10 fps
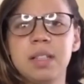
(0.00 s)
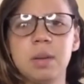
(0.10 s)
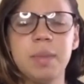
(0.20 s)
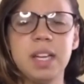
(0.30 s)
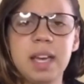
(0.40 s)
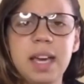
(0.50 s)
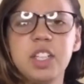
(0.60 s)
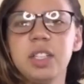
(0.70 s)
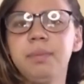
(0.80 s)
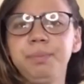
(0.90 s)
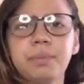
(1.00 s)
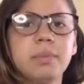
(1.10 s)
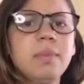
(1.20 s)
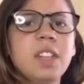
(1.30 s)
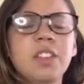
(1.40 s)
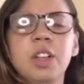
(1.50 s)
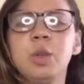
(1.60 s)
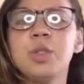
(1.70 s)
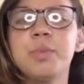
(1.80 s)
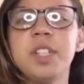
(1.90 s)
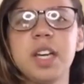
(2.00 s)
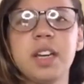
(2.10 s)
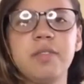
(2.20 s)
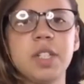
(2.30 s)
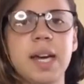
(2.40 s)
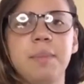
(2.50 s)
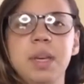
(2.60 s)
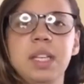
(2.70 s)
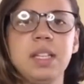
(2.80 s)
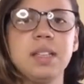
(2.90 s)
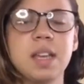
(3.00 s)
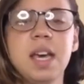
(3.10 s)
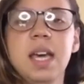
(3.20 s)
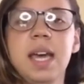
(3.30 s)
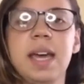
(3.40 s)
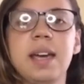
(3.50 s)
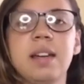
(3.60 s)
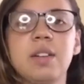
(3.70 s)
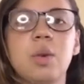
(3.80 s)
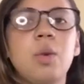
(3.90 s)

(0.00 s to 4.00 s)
or medication. They'll also be checking for diabetes and